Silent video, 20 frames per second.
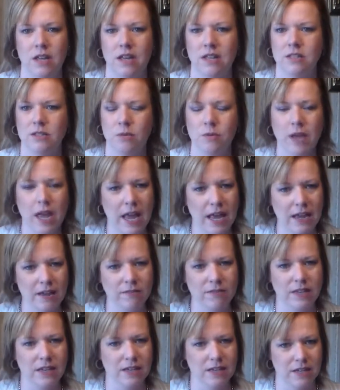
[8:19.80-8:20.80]
It's okay
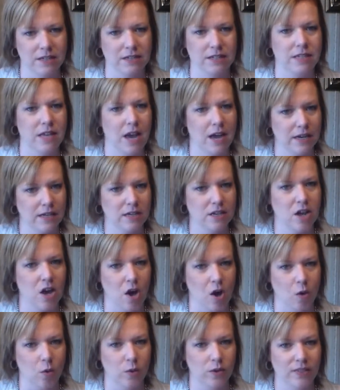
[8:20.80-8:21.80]
if they decide
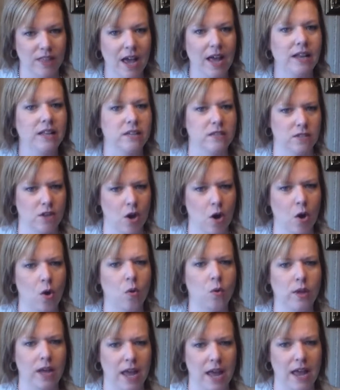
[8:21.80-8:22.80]
no. That is
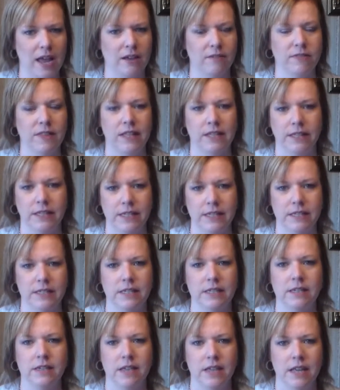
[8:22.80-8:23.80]
okay if they
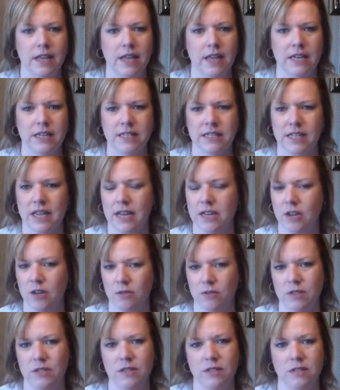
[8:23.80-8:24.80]
listen and decide,
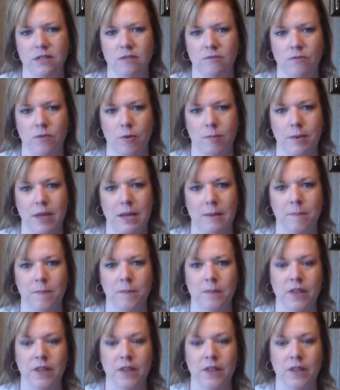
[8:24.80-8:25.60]
no, this isn't for me.